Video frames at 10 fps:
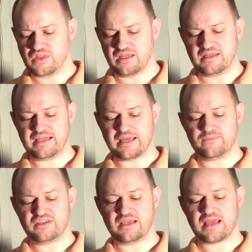The
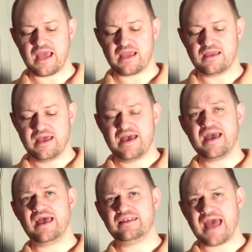DMCA
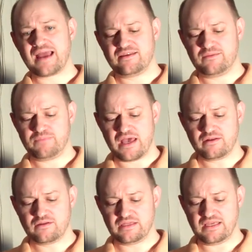enacted
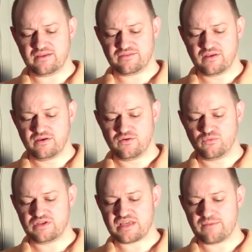penalties
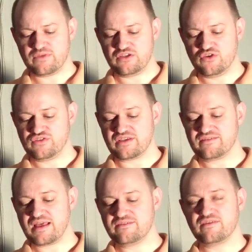which have been used
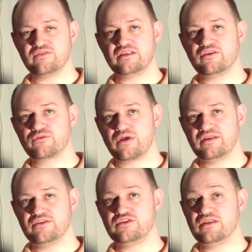extensively to
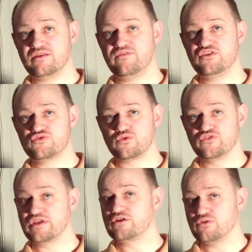threaten
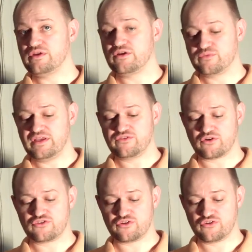individuals, including
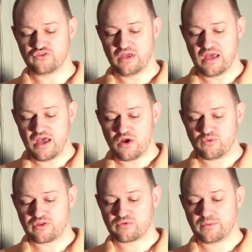researchers,
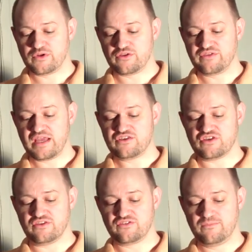with criminal
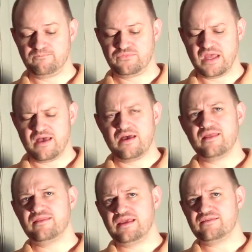sanctions.
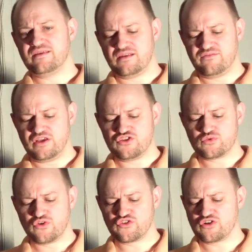These
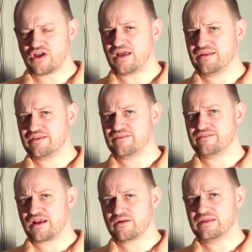individuals are not
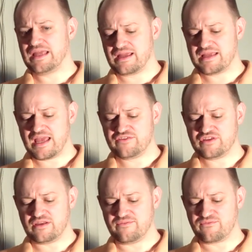necessarily
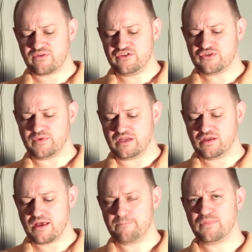engaged in infringement,
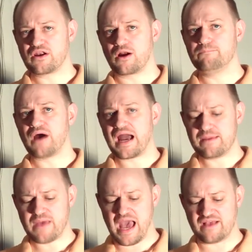but are
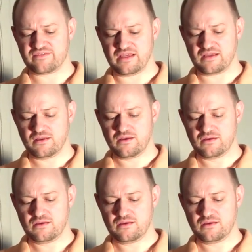bypassing